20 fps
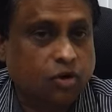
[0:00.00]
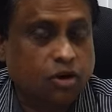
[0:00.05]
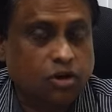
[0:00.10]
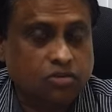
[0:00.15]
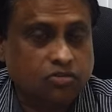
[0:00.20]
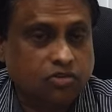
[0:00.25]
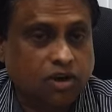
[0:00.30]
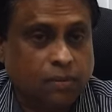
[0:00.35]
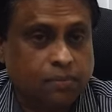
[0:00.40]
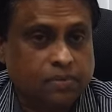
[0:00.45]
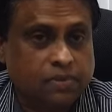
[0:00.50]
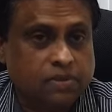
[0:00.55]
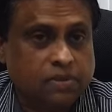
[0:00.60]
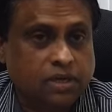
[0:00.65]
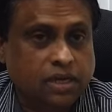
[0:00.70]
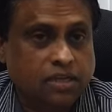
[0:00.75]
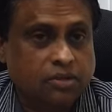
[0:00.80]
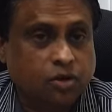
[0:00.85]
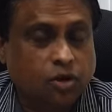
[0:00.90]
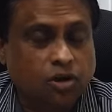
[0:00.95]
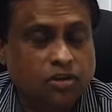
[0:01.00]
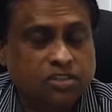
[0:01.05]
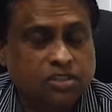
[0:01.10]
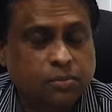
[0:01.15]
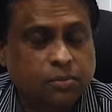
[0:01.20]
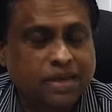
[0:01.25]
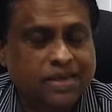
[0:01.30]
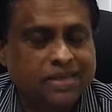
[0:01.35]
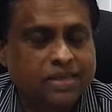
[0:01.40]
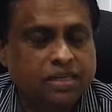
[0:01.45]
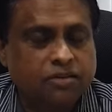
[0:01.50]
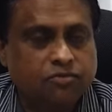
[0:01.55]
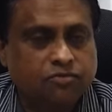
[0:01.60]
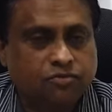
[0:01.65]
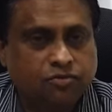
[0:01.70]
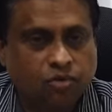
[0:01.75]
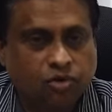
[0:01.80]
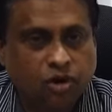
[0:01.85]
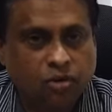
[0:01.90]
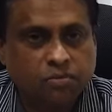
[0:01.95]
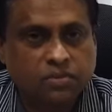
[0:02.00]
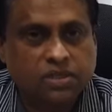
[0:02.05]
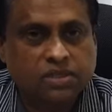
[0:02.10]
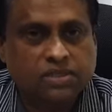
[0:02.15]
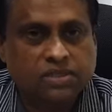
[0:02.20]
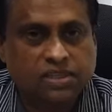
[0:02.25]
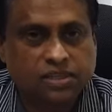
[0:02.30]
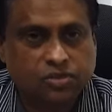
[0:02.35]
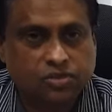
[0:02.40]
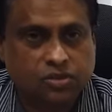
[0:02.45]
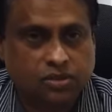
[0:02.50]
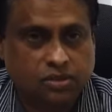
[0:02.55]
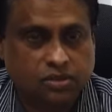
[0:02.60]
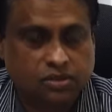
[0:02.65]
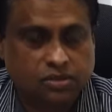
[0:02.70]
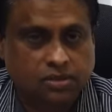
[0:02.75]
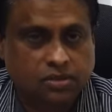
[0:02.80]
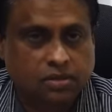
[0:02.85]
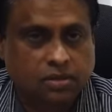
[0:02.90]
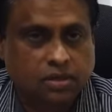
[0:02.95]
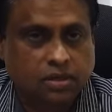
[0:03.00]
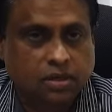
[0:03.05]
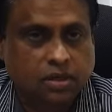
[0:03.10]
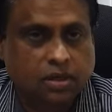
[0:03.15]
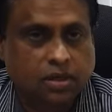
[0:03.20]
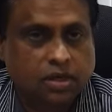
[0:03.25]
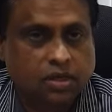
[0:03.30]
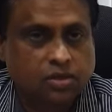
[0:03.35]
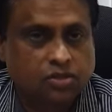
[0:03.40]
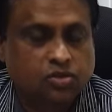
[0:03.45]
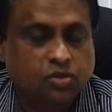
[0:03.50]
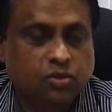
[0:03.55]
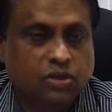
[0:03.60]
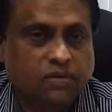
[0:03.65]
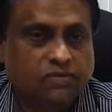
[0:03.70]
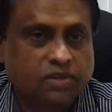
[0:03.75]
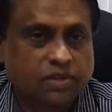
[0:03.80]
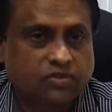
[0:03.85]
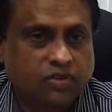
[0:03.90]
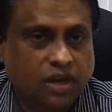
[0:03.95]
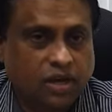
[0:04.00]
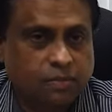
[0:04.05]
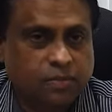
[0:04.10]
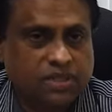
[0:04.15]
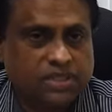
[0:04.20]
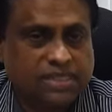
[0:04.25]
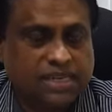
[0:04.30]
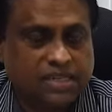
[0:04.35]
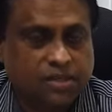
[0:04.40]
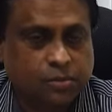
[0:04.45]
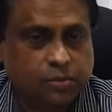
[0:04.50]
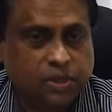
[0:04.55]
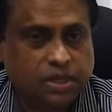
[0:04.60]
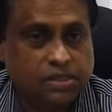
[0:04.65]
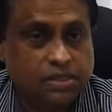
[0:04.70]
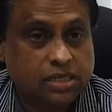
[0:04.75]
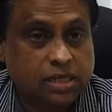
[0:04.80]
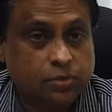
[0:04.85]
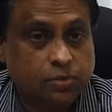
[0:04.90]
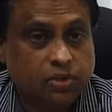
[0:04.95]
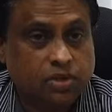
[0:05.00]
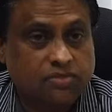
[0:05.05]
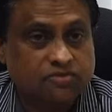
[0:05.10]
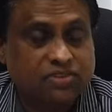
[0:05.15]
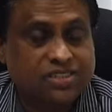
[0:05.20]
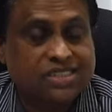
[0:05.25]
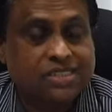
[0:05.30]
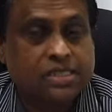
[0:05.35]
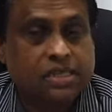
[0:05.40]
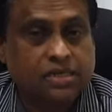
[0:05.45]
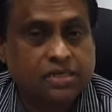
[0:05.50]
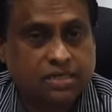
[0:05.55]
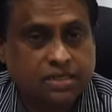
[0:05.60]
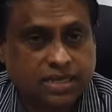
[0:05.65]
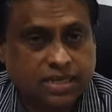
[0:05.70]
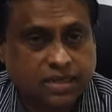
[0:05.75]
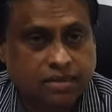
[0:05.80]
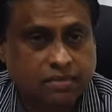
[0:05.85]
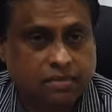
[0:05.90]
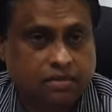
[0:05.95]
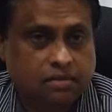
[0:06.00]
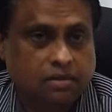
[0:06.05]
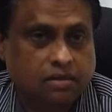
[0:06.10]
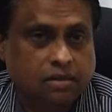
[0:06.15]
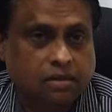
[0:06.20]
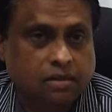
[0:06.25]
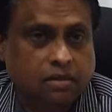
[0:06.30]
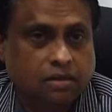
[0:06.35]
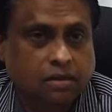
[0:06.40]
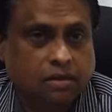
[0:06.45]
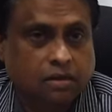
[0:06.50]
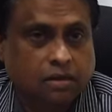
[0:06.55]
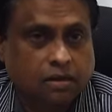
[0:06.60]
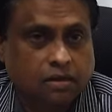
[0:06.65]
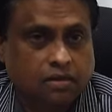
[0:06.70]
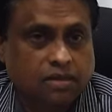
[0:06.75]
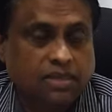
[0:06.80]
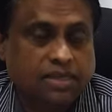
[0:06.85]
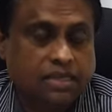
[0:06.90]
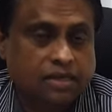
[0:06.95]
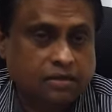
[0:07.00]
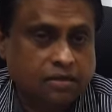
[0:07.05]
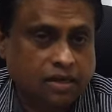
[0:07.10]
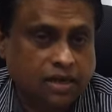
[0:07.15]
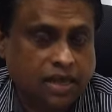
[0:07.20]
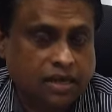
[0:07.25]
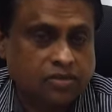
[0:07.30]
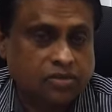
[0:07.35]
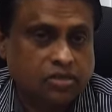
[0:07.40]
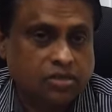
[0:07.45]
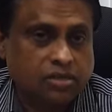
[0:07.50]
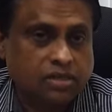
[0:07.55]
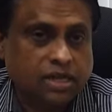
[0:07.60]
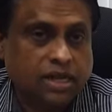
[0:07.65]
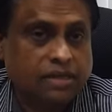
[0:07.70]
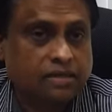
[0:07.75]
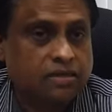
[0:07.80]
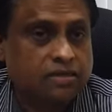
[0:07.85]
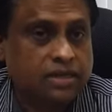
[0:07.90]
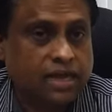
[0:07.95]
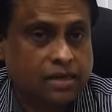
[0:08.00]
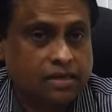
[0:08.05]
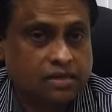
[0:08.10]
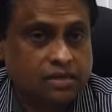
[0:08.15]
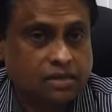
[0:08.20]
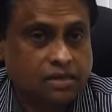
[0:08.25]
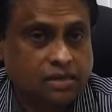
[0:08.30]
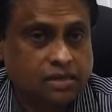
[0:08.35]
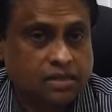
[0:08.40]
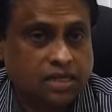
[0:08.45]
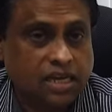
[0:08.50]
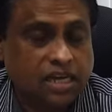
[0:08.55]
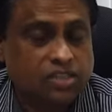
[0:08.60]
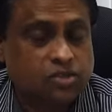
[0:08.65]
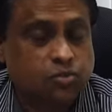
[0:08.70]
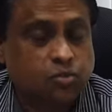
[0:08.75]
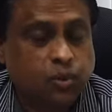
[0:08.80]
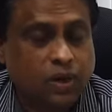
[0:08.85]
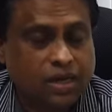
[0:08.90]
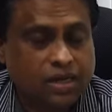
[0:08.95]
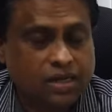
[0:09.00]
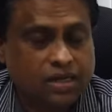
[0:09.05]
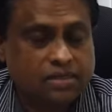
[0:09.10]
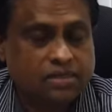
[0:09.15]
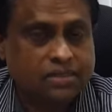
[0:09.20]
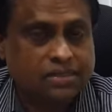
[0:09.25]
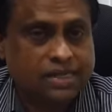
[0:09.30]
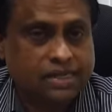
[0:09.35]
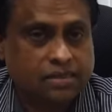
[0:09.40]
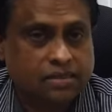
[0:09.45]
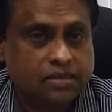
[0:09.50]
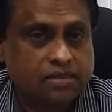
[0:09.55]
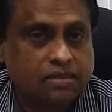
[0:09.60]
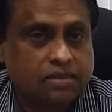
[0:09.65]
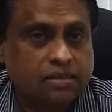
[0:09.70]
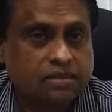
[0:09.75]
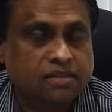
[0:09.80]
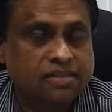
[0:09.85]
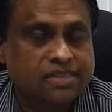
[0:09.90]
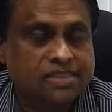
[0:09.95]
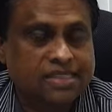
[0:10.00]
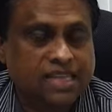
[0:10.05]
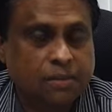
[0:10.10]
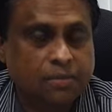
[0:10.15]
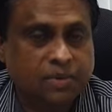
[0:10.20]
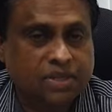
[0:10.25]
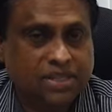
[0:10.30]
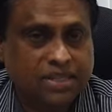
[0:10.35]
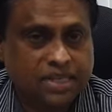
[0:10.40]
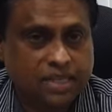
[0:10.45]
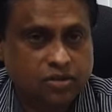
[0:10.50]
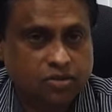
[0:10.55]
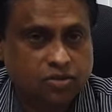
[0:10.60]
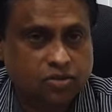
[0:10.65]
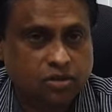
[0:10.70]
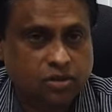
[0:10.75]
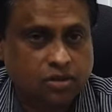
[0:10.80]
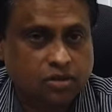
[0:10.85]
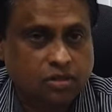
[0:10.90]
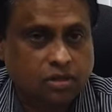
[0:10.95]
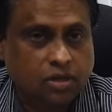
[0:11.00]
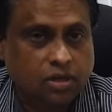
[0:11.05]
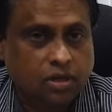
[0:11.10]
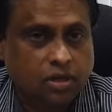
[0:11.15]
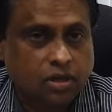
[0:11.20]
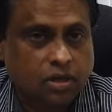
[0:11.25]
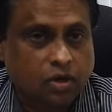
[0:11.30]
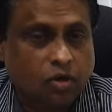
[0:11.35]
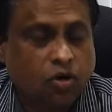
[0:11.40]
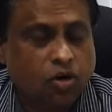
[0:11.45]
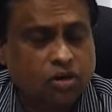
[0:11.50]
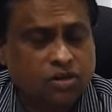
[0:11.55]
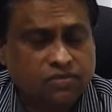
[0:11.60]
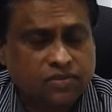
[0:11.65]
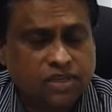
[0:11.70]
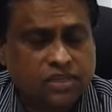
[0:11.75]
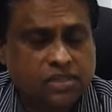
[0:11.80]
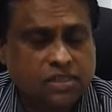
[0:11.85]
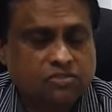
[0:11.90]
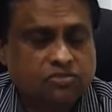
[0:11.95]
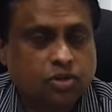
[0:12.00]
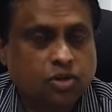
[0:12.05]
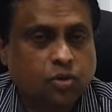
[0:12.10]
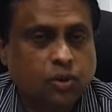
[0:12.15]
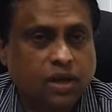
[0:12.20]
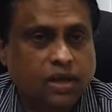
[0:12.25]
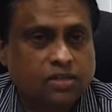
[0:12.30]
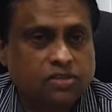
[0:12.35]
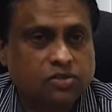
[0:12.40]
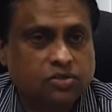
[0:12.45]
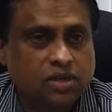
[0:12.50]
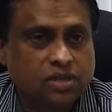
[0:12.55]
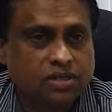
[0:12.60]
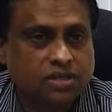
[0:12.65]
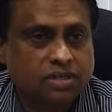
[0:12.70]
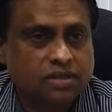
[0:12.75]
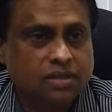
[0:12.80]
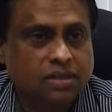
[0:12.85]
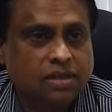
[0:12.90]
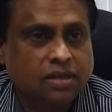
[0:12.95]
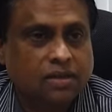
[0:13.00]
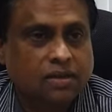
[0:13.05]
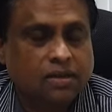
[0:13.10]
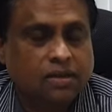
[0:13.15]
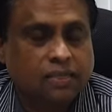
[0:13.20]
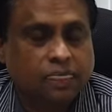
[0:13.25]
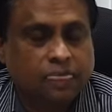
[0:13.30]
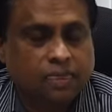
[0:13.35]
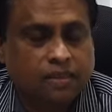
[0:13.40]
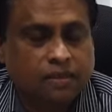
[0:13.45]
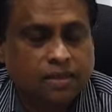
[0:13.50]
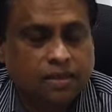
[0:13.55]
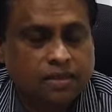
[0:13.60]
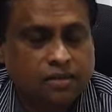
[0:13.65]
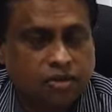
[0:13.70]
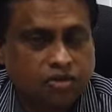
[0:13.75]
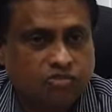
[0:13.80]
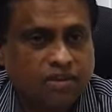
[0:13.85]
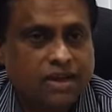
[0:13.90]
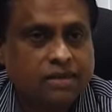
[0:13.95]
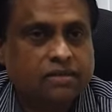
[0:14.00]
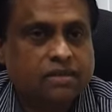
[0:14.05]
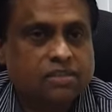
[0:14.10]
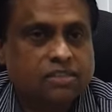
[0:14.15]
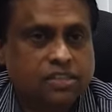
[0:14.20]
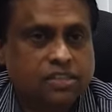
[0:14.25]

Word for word: for all crops in order to make informed decisions. So we have developed a database that will facilitate the data collection and analysis as well as data dissemination. All of this is required so that the correct